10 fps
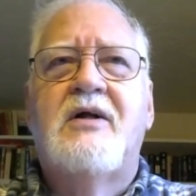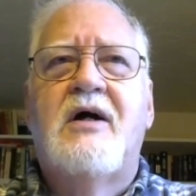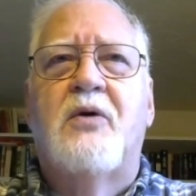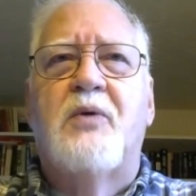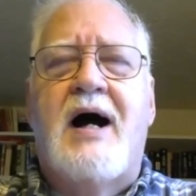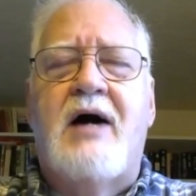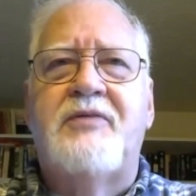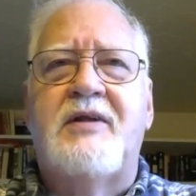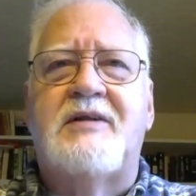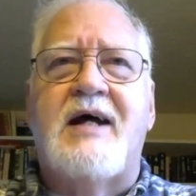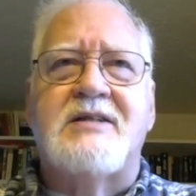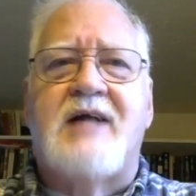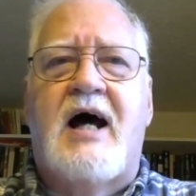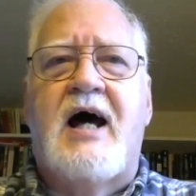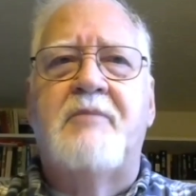around the test
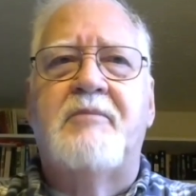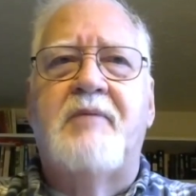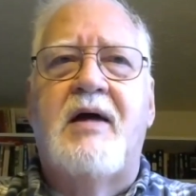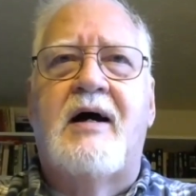item.